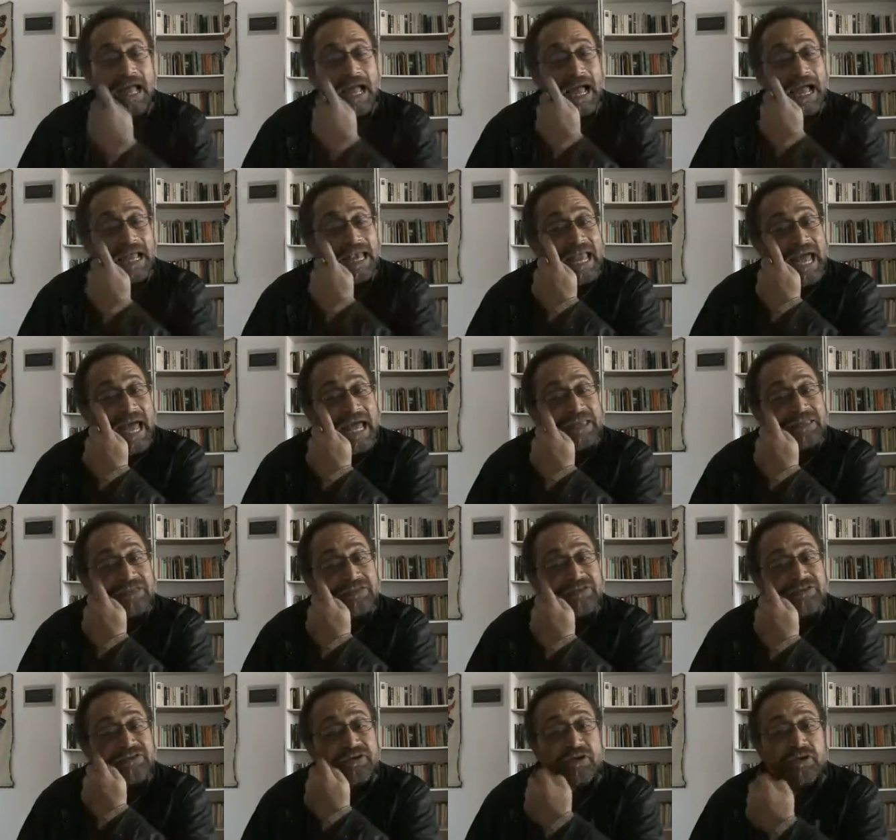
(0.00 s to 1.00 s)
A
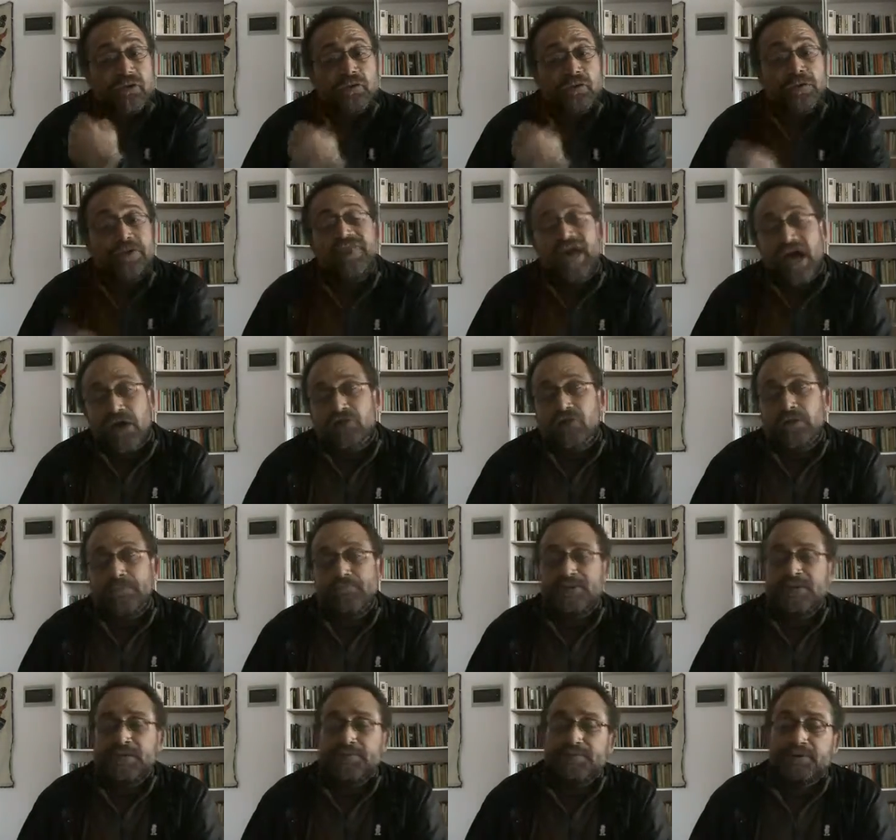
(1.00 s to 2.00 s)
land without a
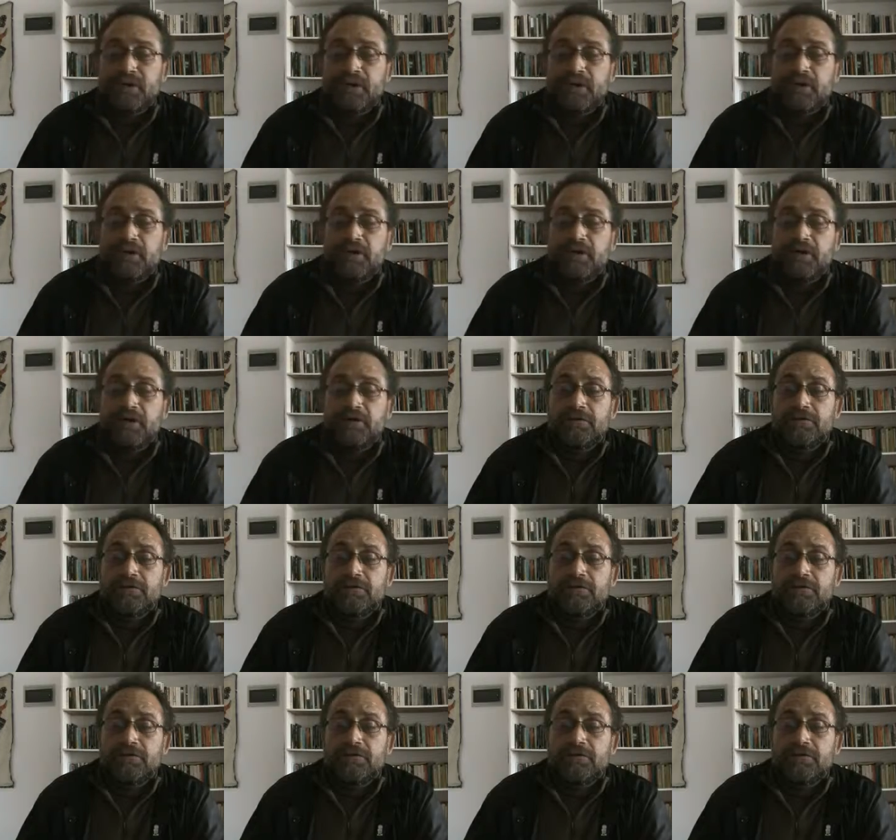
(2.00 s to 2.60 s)
people,